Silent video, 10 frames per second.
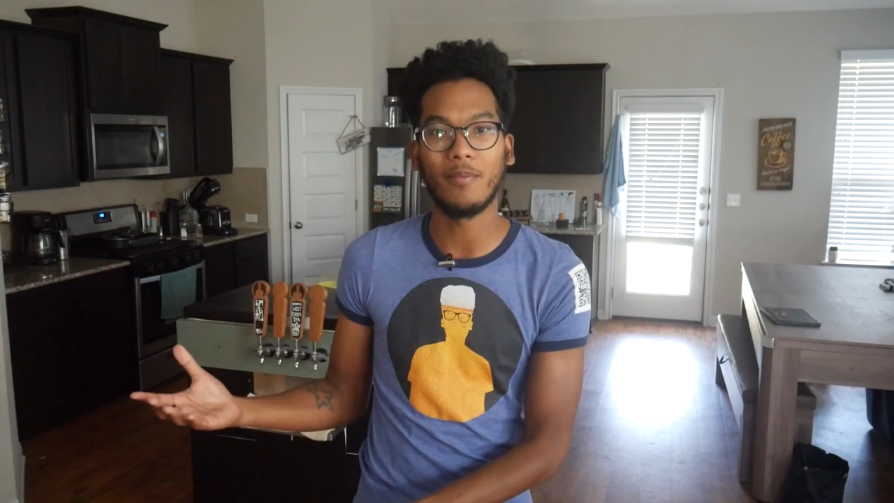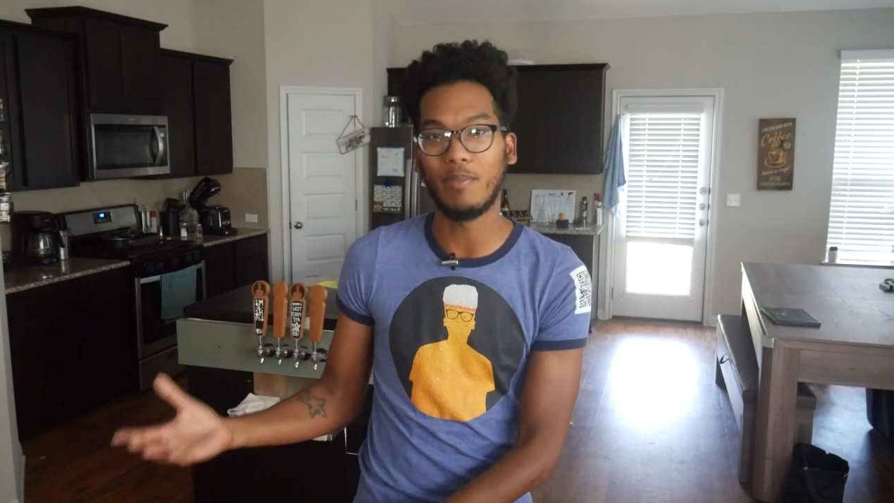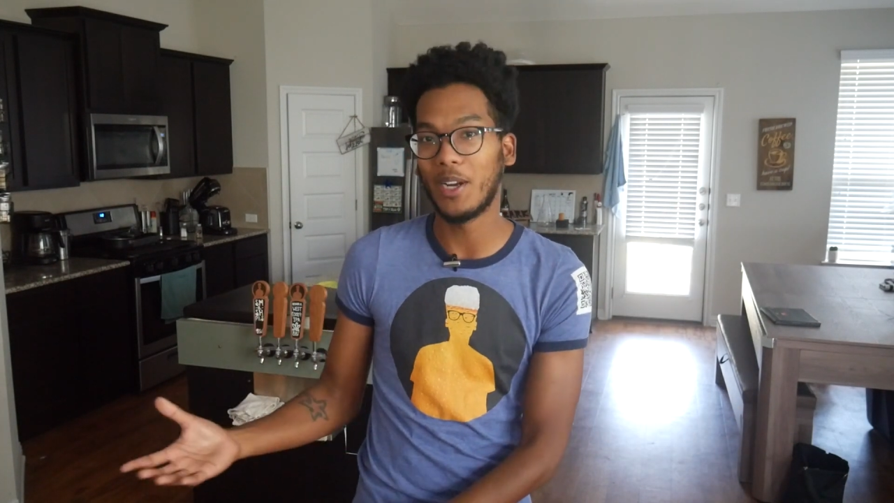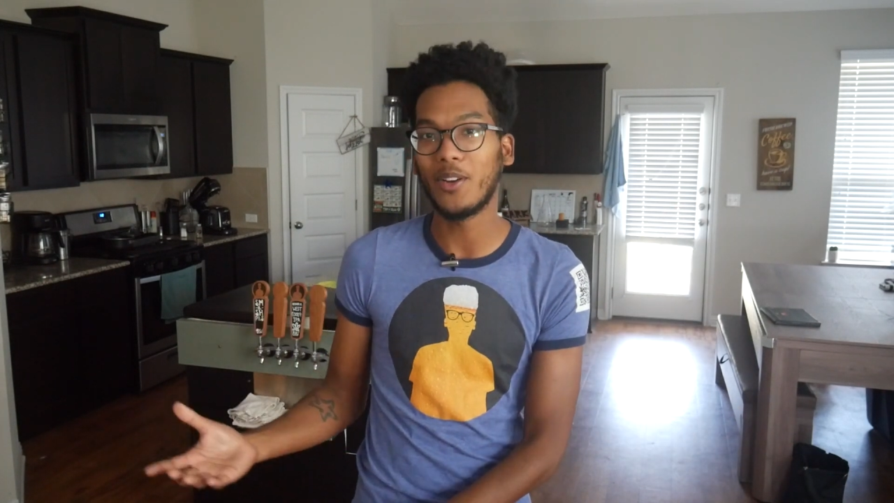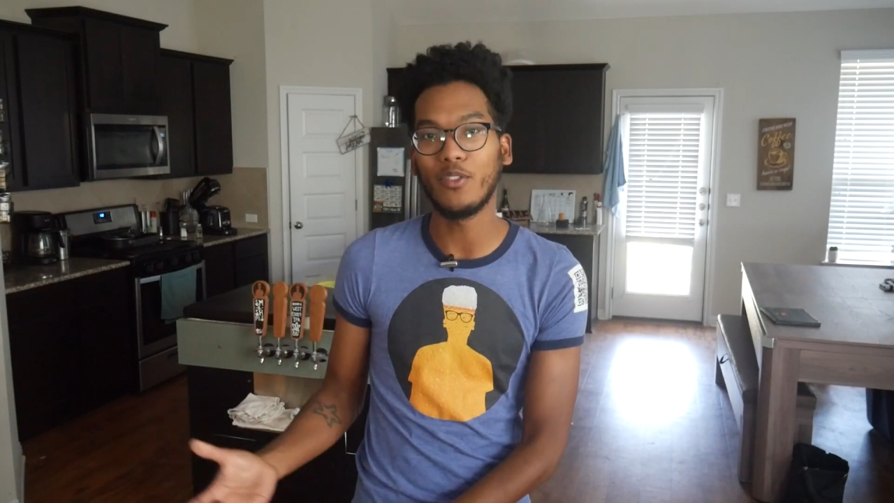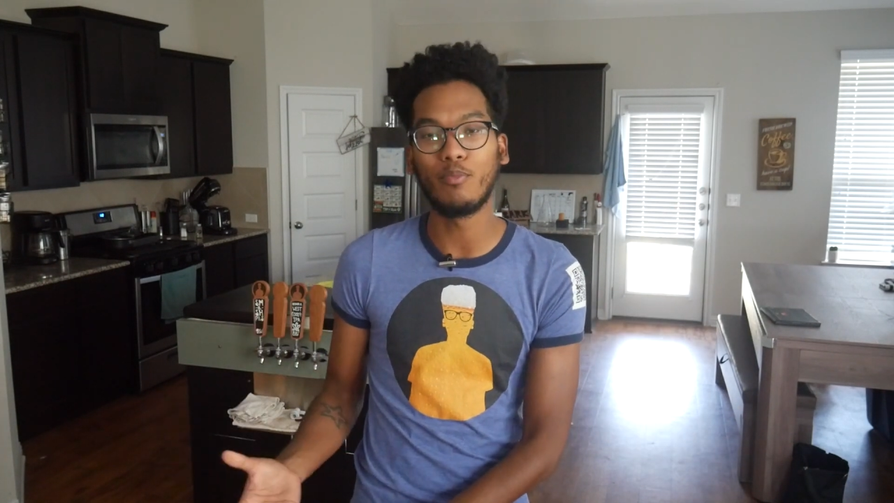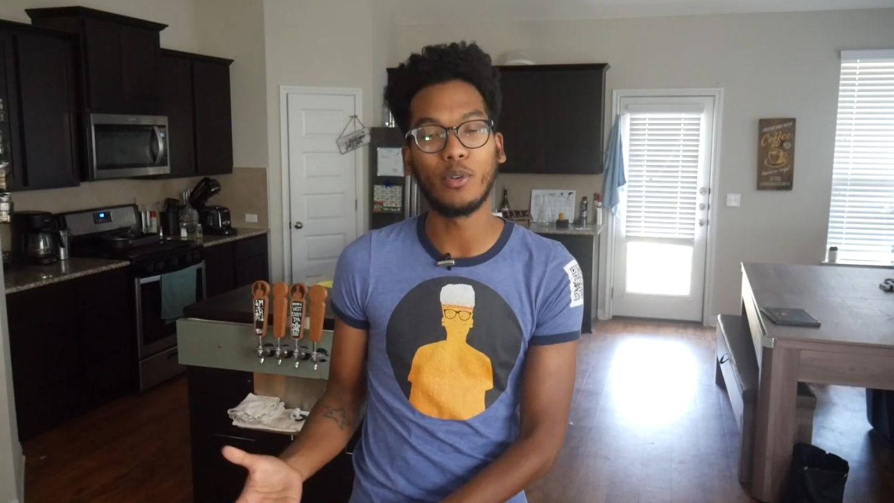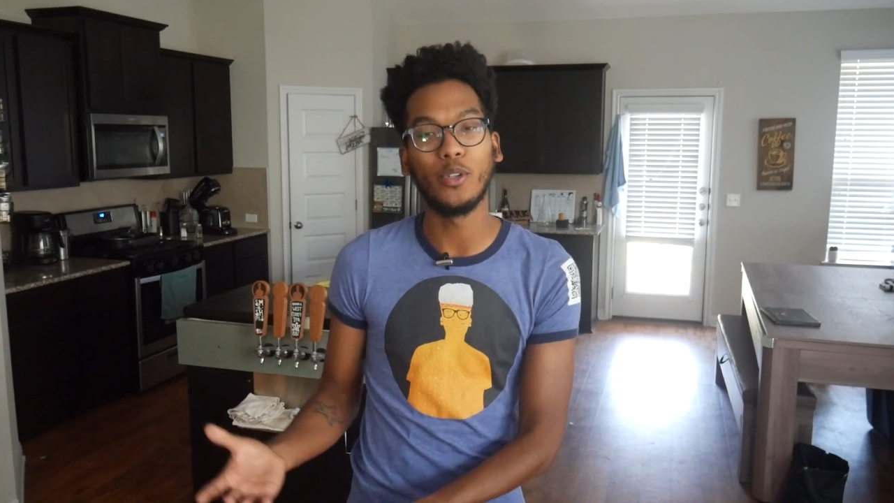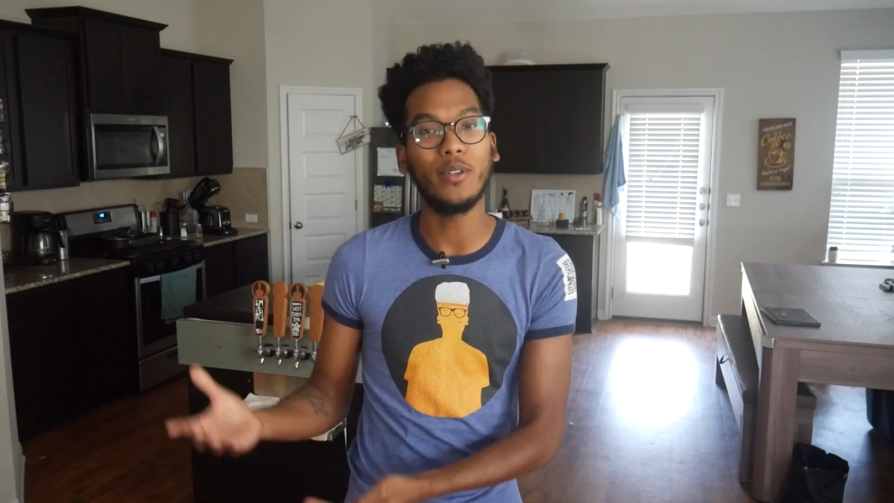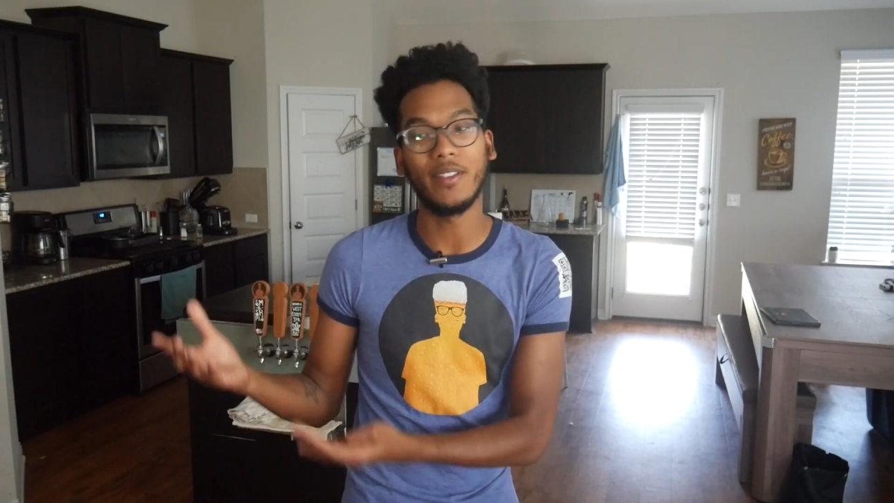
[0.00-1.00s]
beer you've
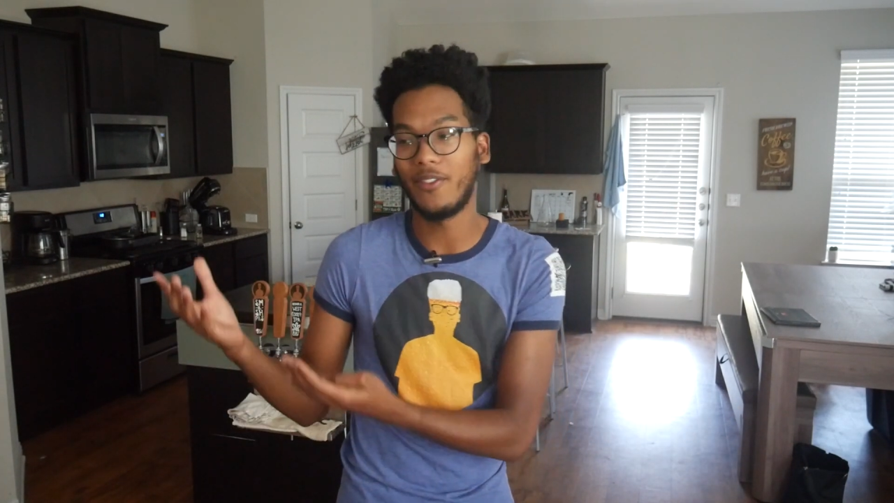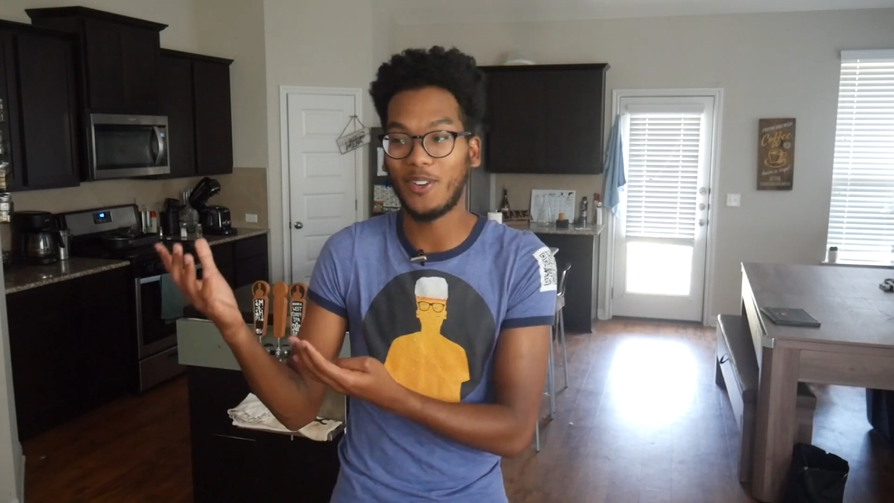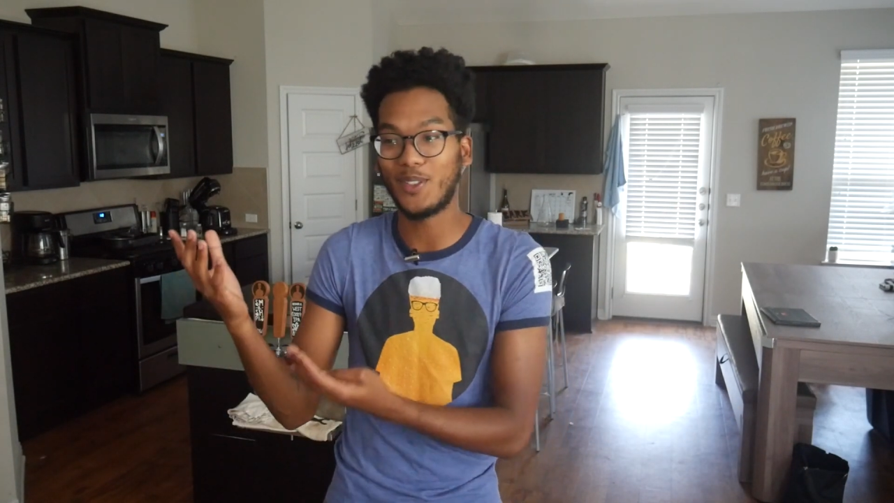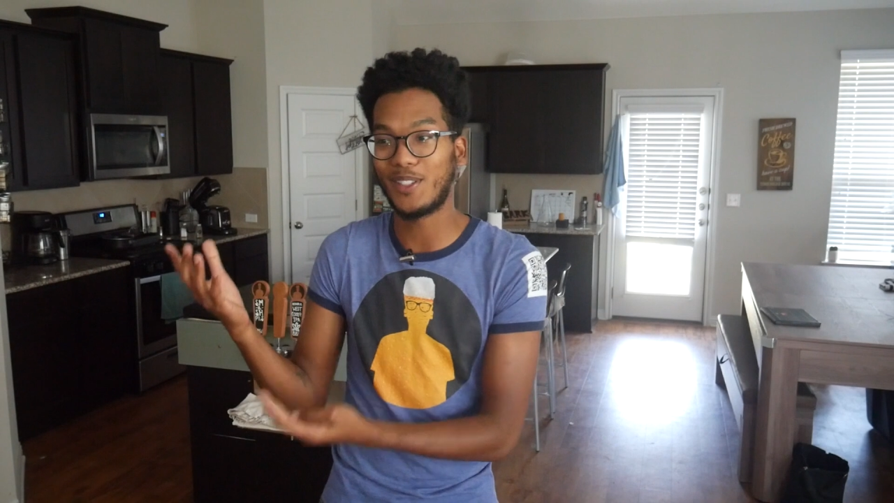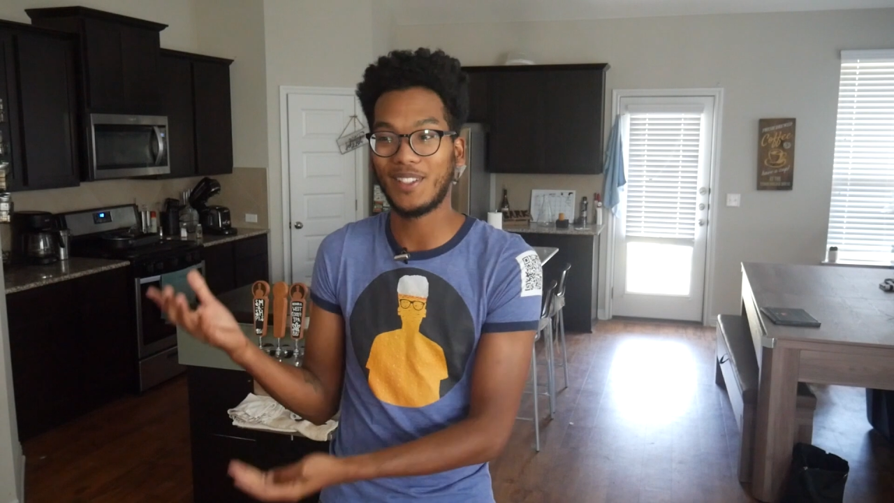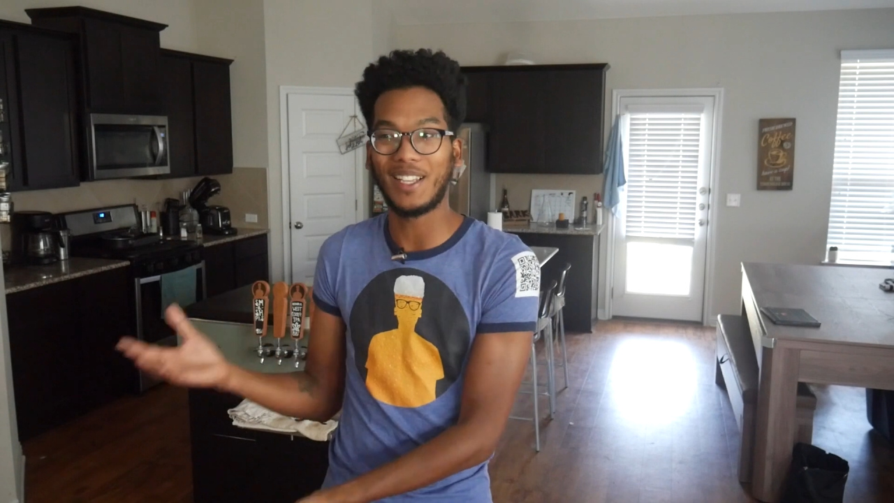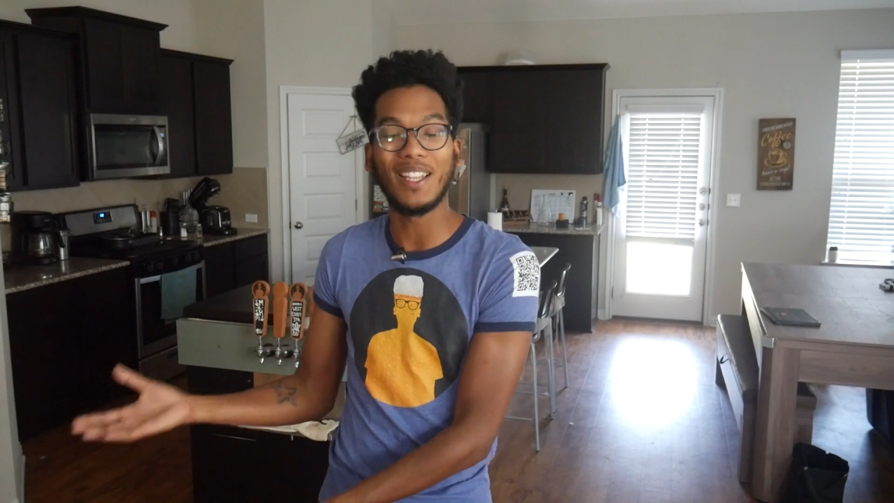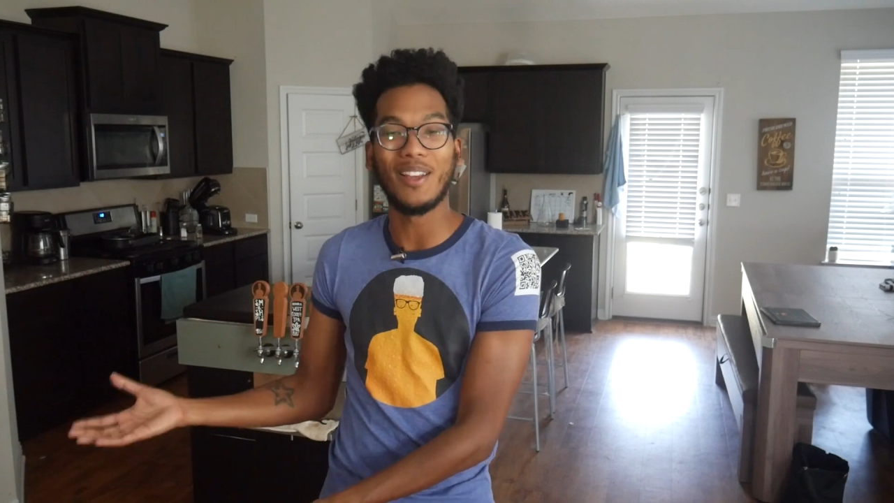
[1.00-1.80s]
brewed and the first